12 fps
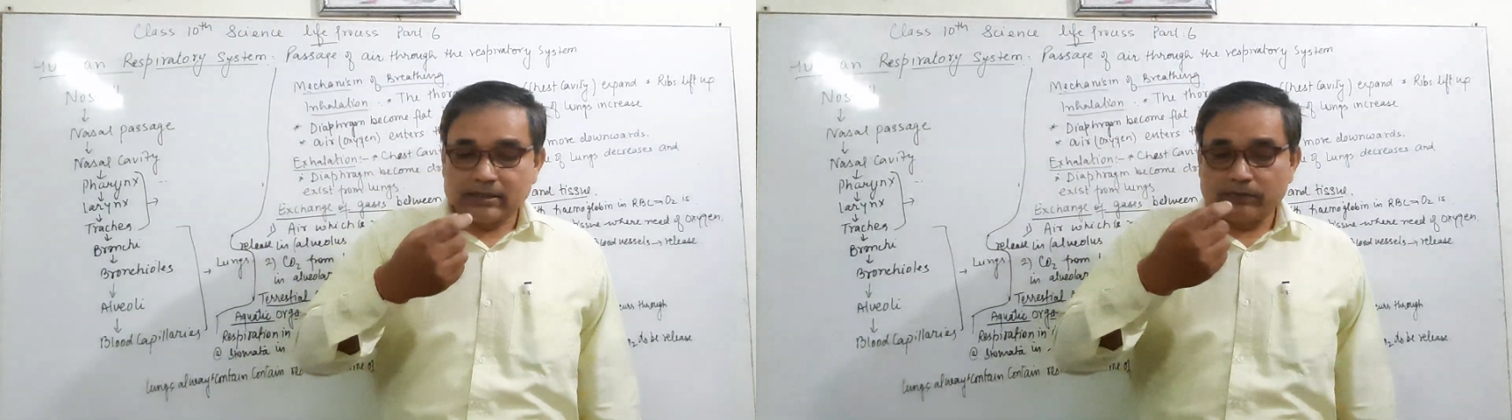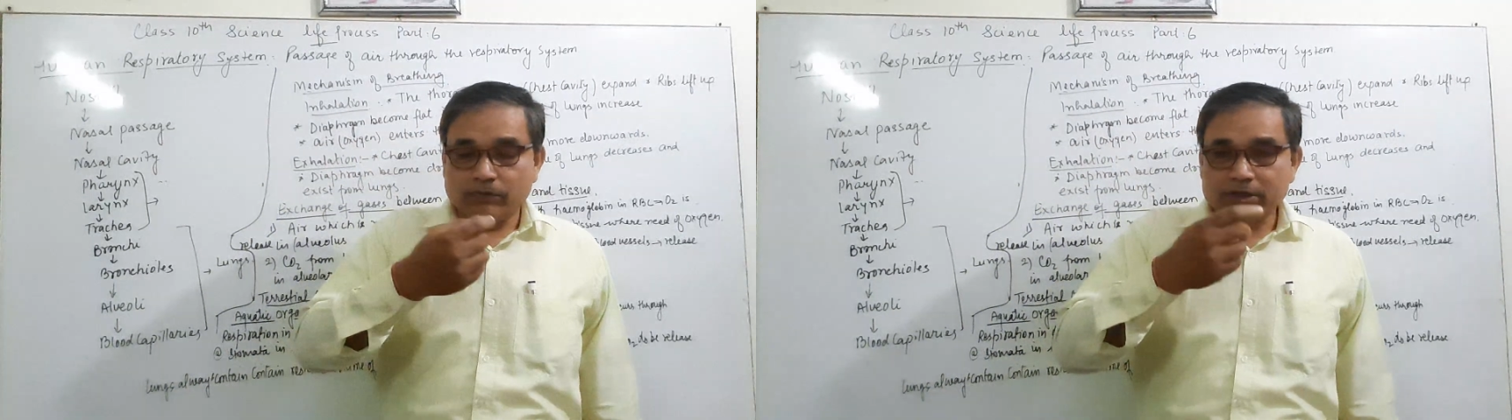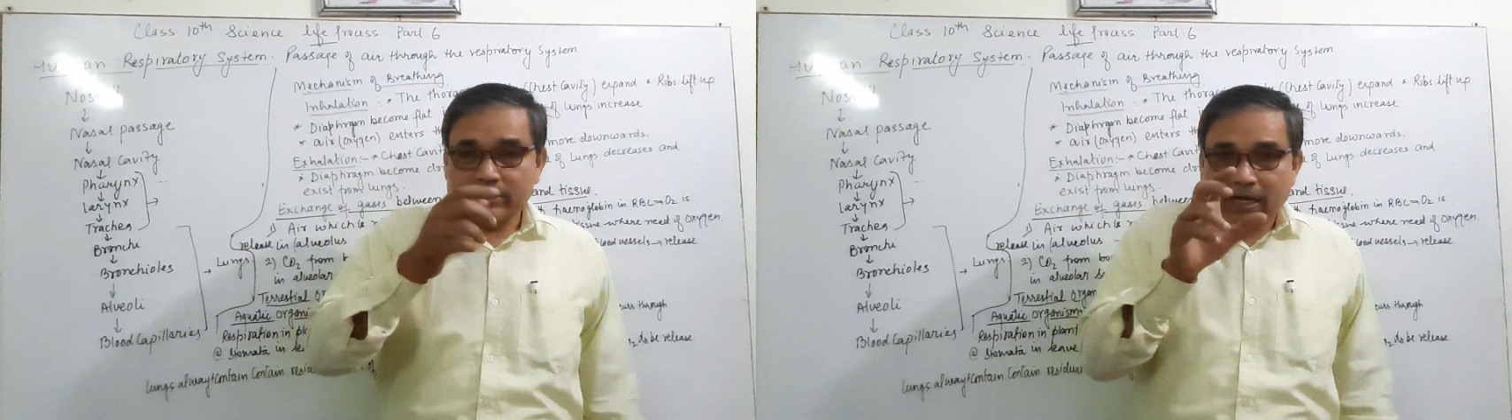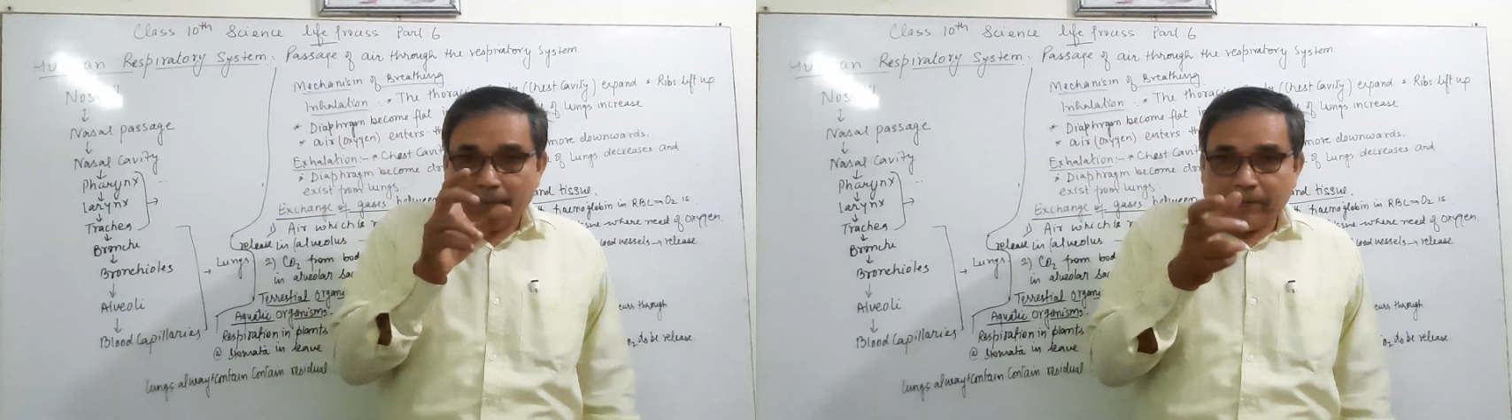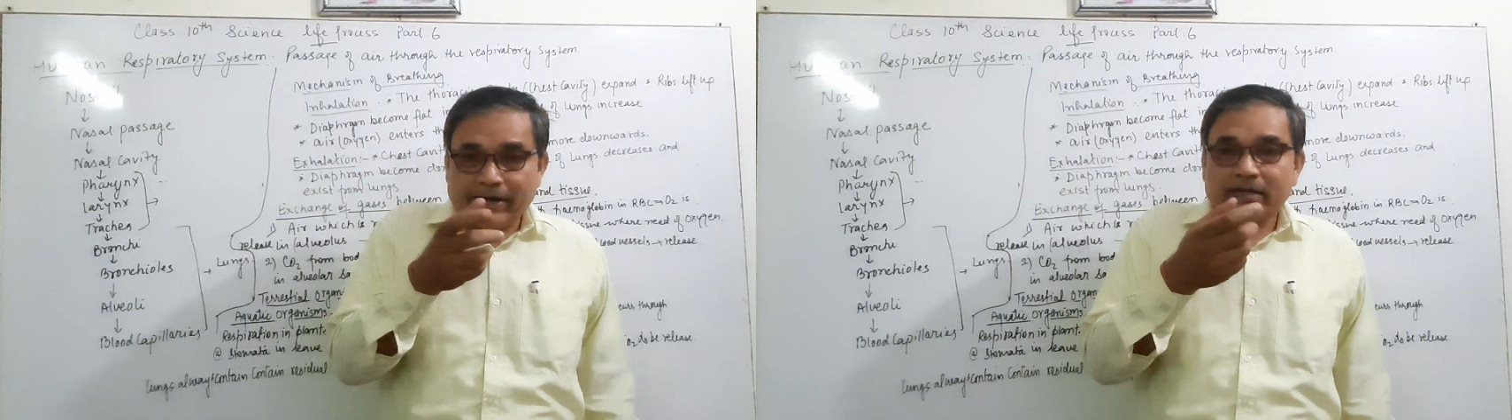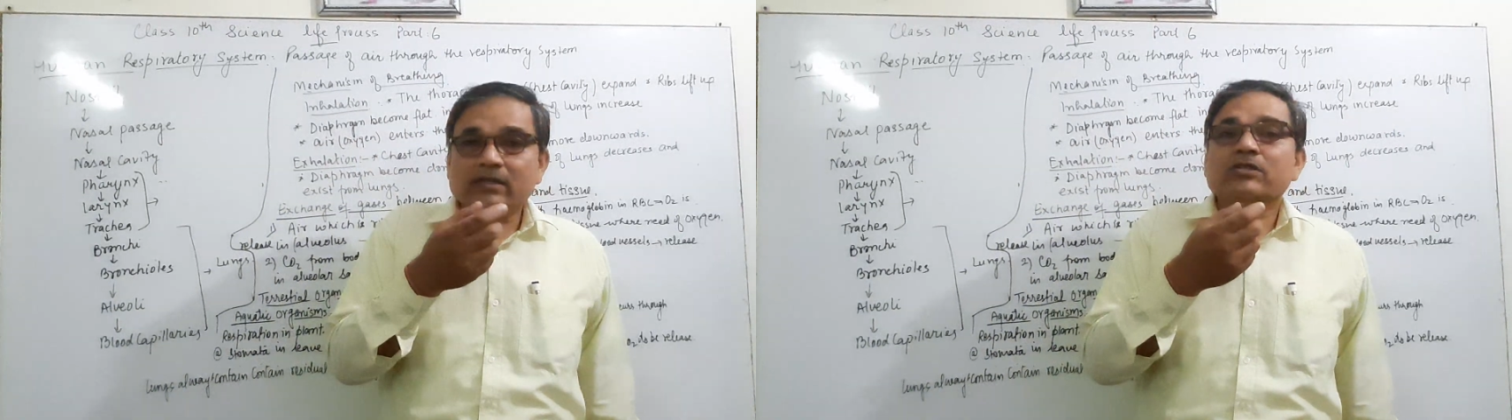which
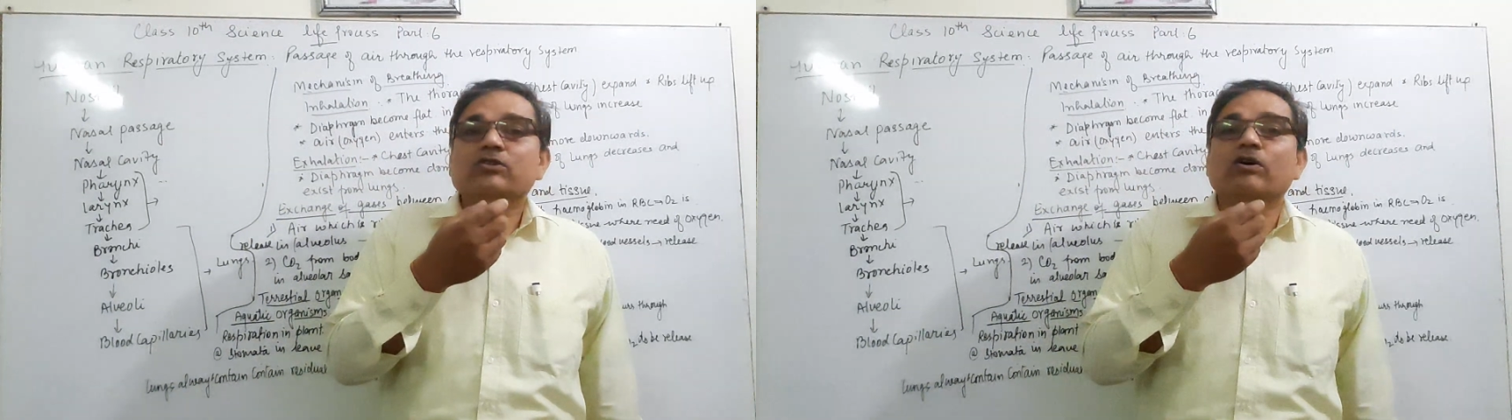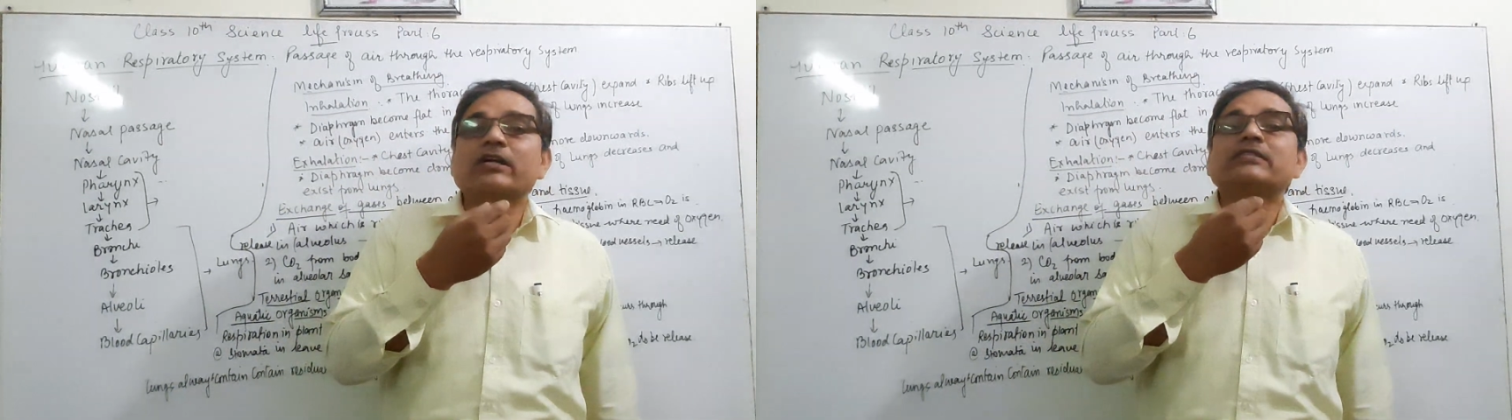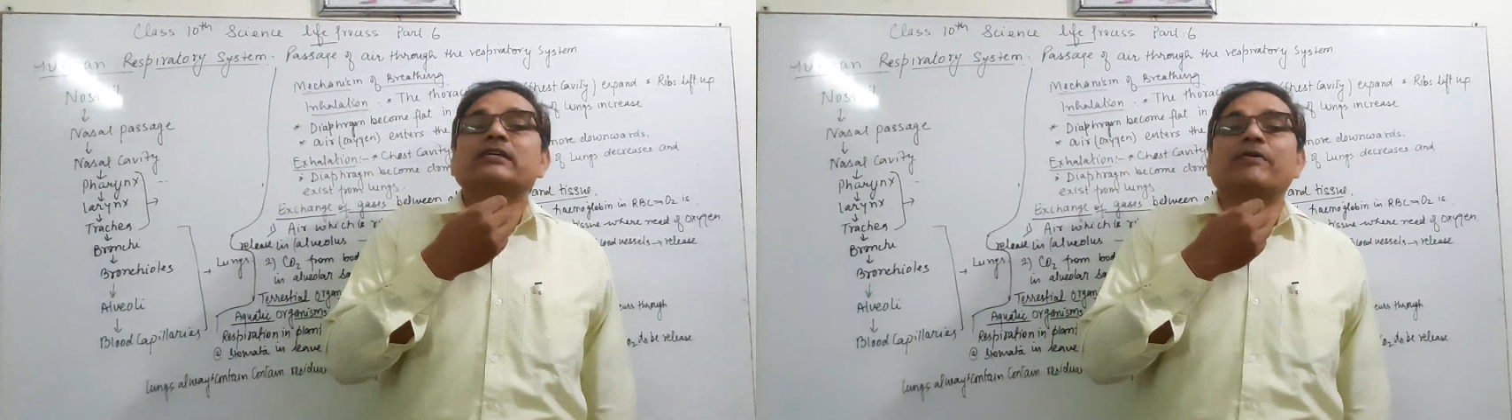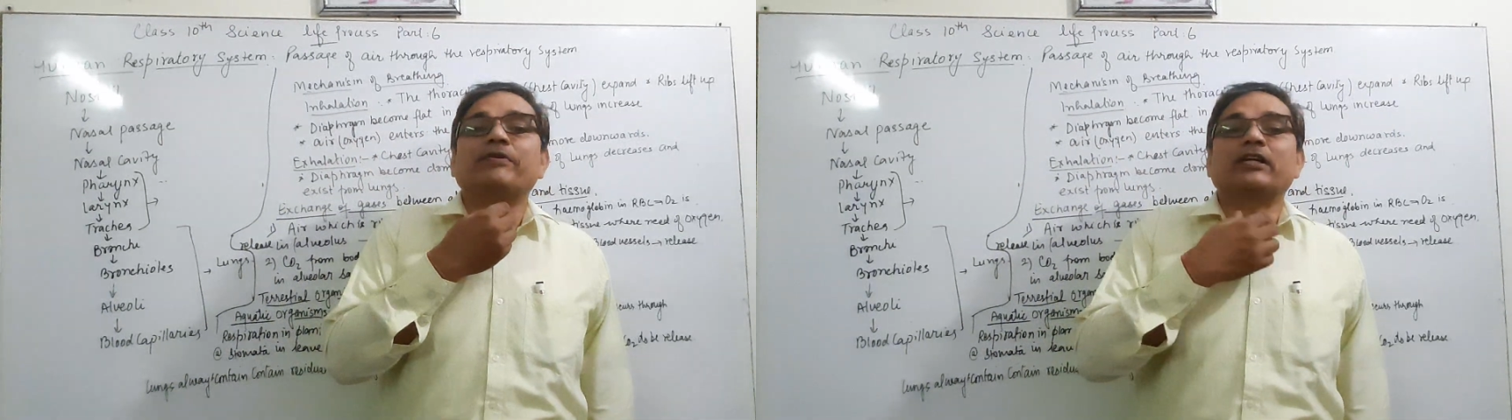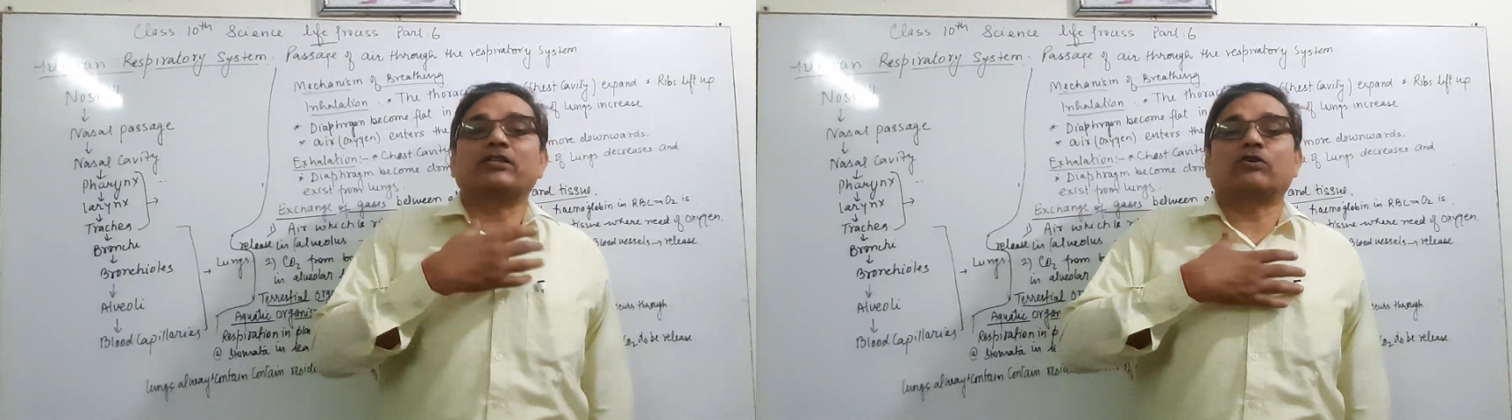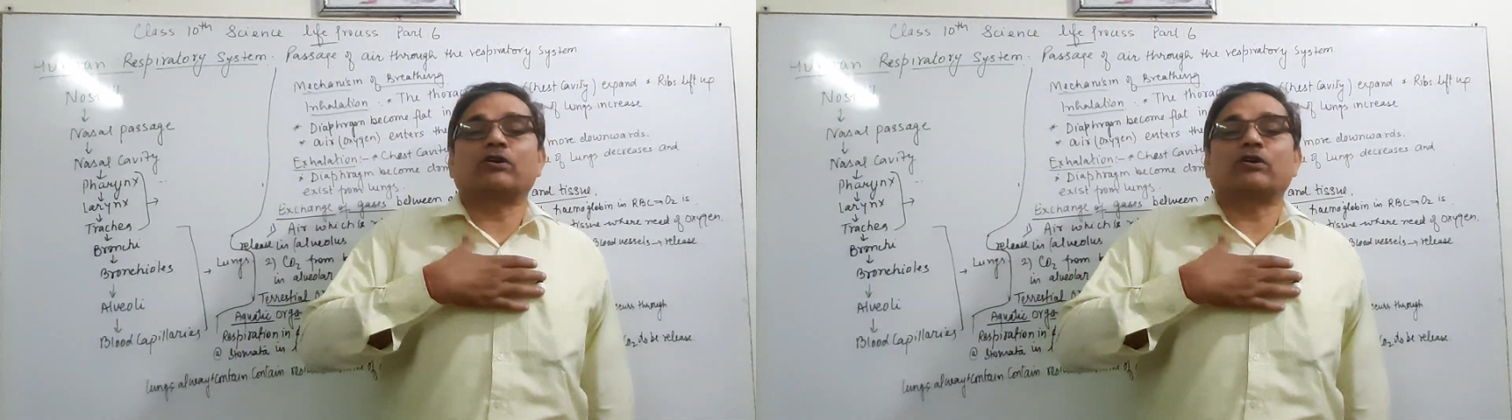separate the thoracic cavity.